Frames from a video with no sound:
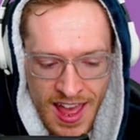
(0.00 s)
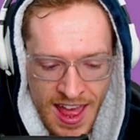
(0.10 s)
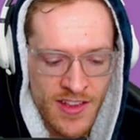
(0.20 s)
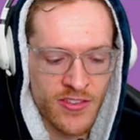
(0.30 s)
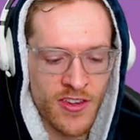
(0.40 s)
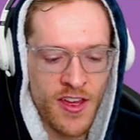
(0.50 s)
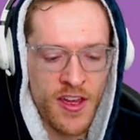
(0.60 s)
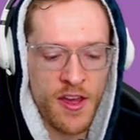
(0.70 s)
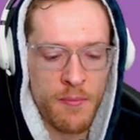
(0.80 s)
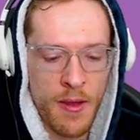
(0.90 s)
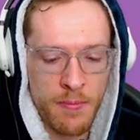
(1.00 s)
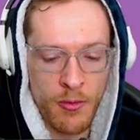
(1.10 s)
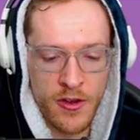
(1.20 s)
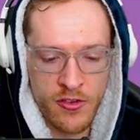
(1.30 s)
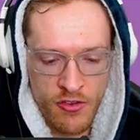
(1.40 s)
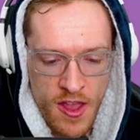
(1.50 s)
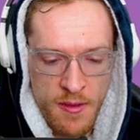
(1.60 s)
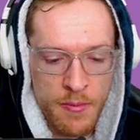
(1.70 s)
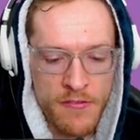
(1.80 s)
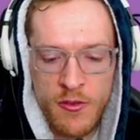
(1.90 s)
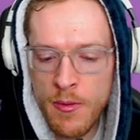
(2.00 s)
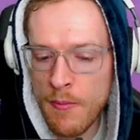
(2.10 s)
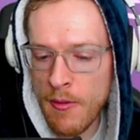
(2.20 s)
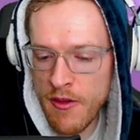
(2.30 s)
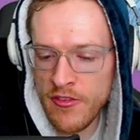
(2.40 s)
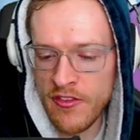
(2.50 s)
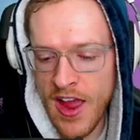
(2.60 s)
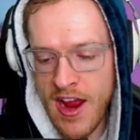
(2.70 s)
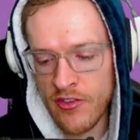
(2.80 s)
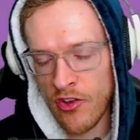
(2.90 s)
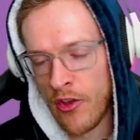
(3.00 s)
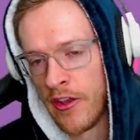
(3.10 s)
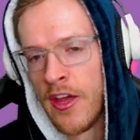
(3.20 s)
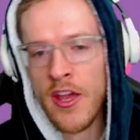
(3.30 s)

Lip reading: as my boy Triumph. But if you put both these characters on,